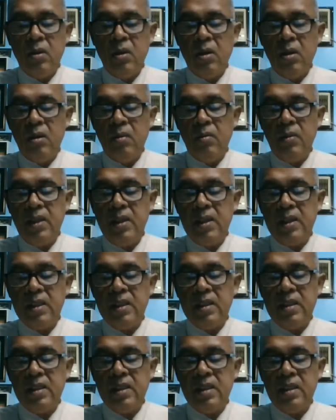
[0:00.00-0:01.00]
all
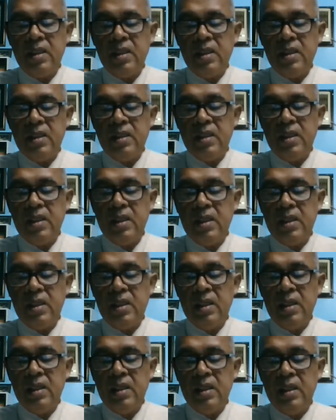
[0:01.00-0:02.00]
medication
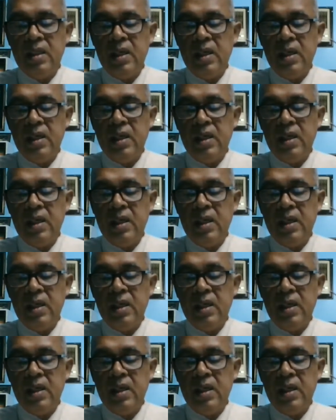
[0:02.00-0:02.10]
incident